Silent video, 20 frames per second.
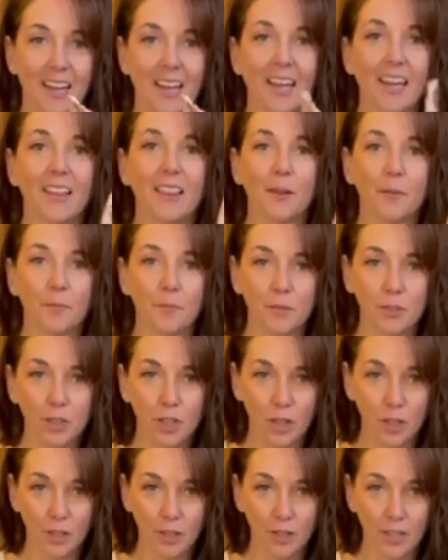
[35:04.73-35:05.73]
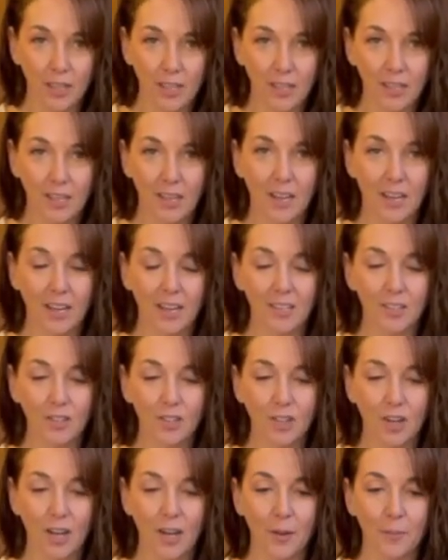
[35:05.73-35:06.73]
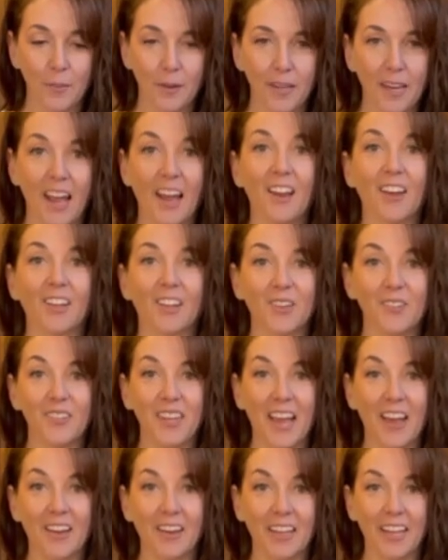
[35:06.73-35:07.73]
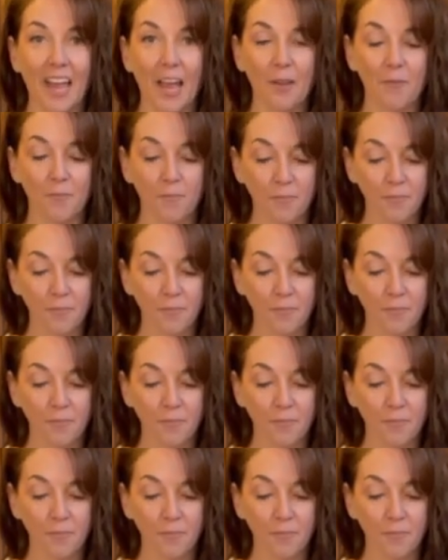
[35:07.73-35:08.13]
and then turn it straight up and down and go down again.